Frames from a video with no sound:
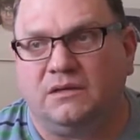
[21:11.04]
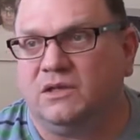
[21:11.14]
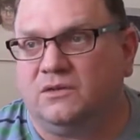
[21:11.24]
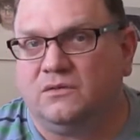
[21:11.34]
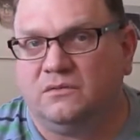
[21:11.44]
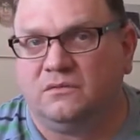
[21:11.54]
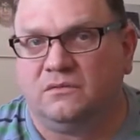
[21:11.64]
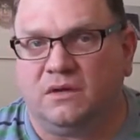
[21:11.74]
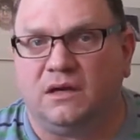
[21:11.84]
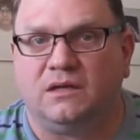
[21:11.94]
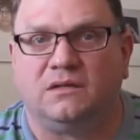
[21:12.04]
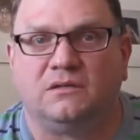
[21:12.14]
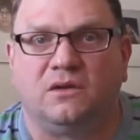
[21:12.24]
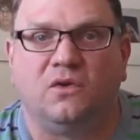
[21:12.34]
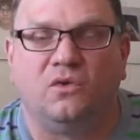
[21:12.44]
you know, on
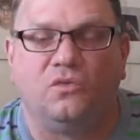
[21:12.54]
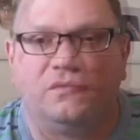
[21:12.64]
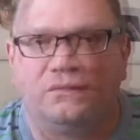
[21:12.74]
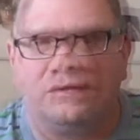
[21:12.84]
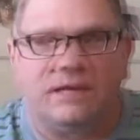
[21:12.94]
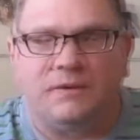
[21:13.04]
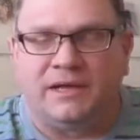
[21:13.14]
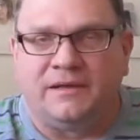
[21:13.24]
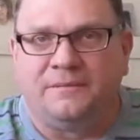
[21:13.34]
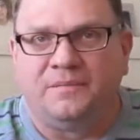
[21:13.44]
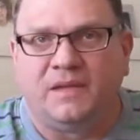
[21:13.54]
its own. Anyway,